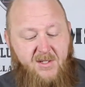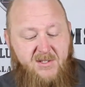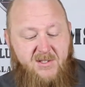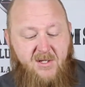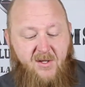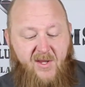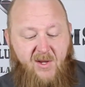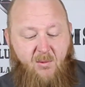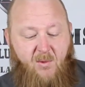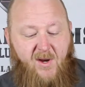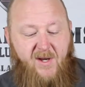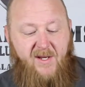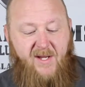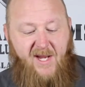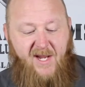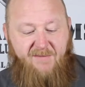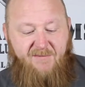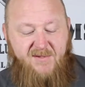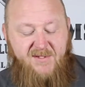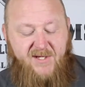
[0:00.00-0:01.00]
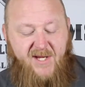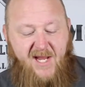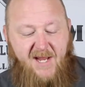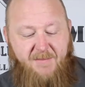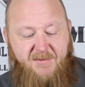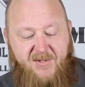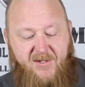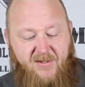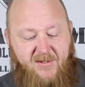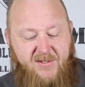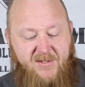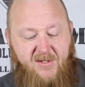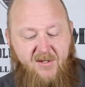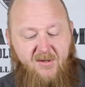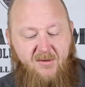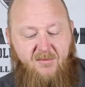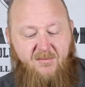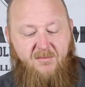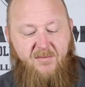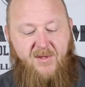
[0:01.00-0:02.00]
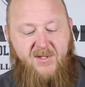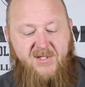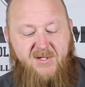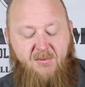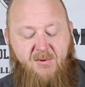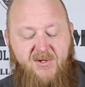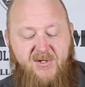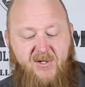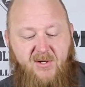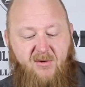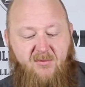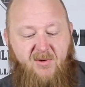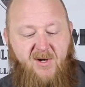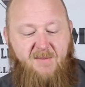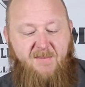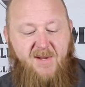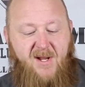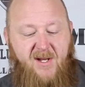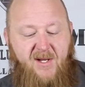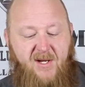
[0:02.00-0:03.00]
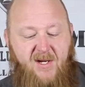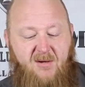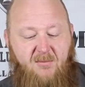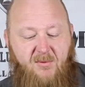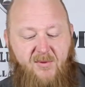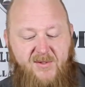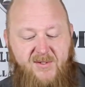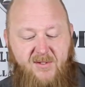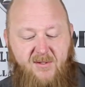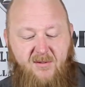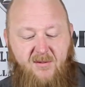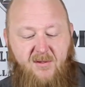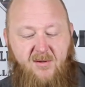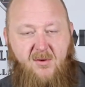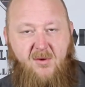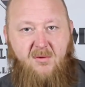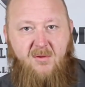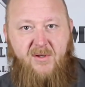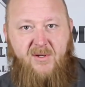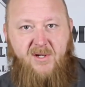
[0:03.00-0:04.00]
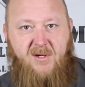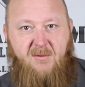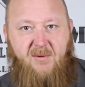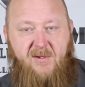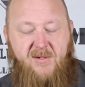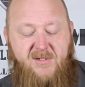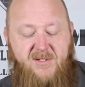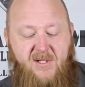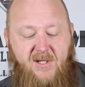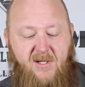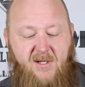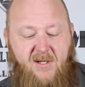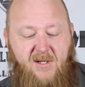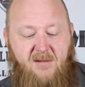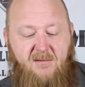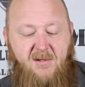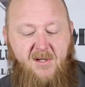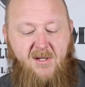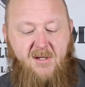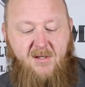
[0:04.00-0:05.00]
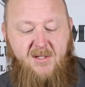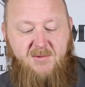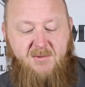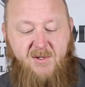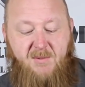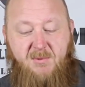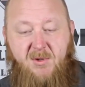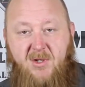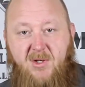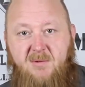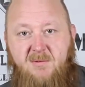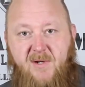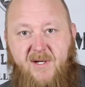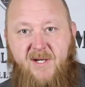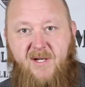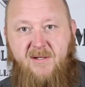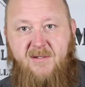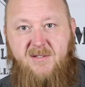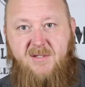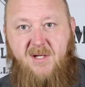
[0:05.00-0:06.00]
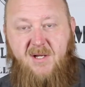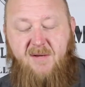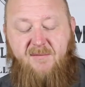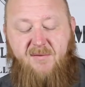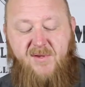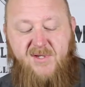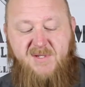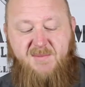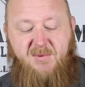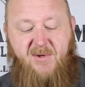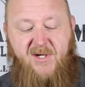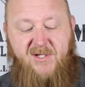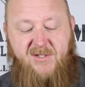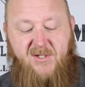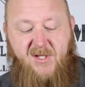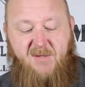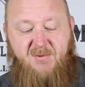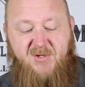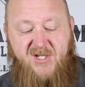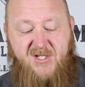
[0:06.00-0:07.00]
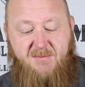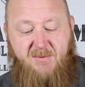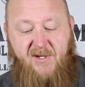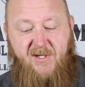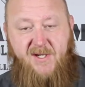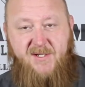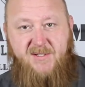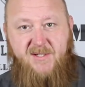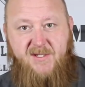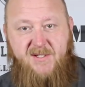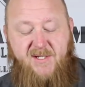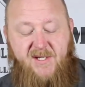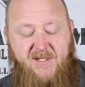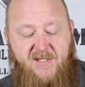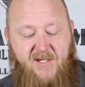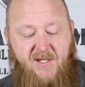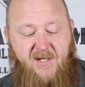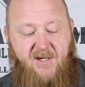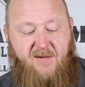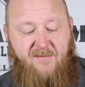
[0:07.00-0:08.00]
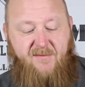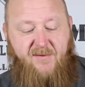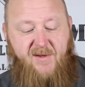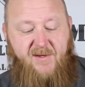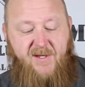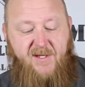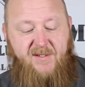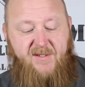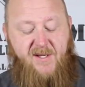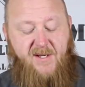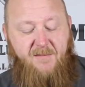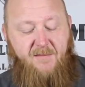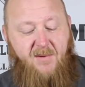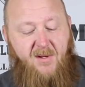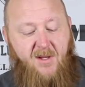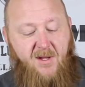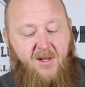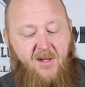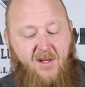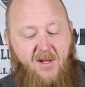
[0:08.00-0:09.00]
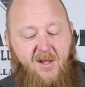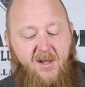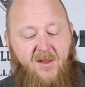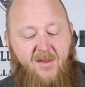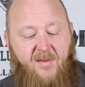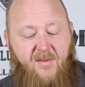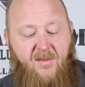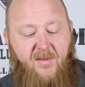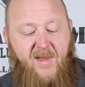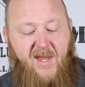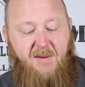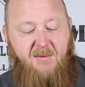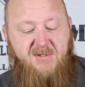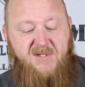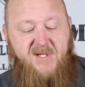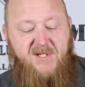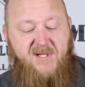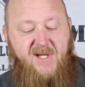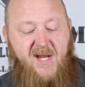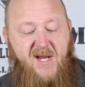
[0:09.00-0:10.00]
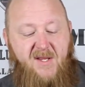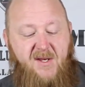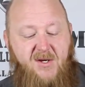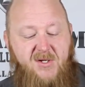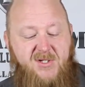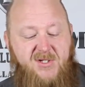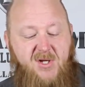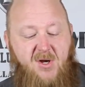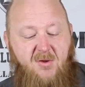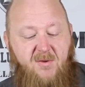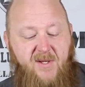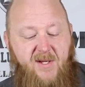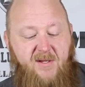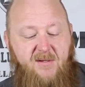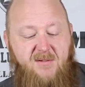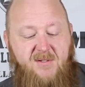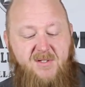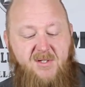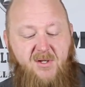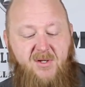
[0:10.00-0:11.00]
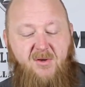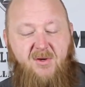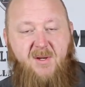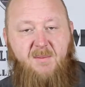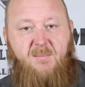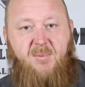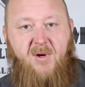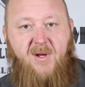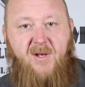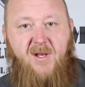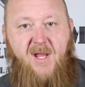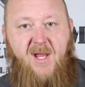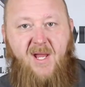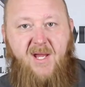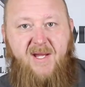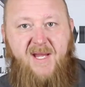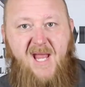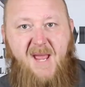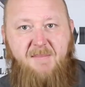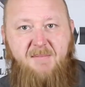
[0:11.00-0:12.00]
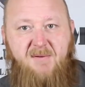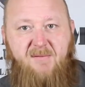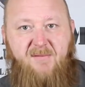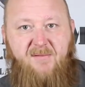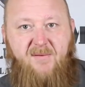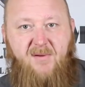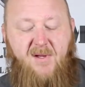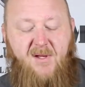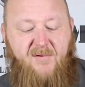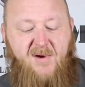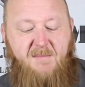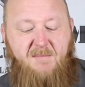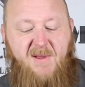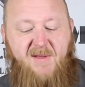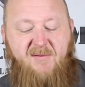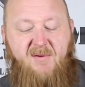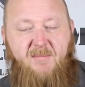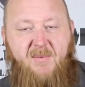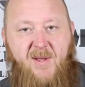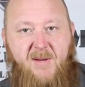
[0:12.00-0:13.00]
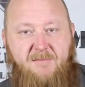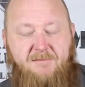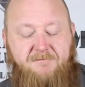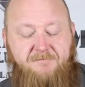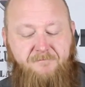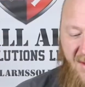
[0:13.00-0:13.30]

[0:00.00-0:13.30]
So they wanted to have this captured. So this original rib mount here with this little hole in here where you see is where you put lubricant for the spring, so the spring doesn't seize in here for the detent. That was designed there solely so you could put a captive front pivot pin.